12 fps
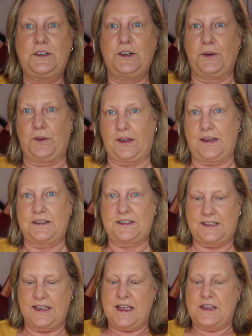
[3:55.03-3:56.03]
do
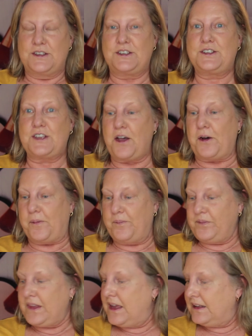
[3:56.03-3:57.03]
this. So
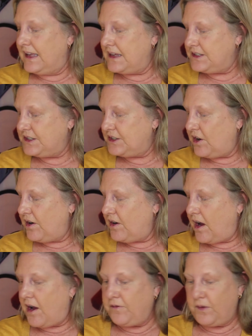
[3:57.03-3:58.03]
let's start
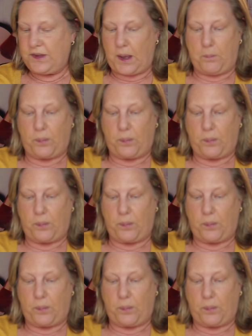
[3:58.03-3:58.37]
off with a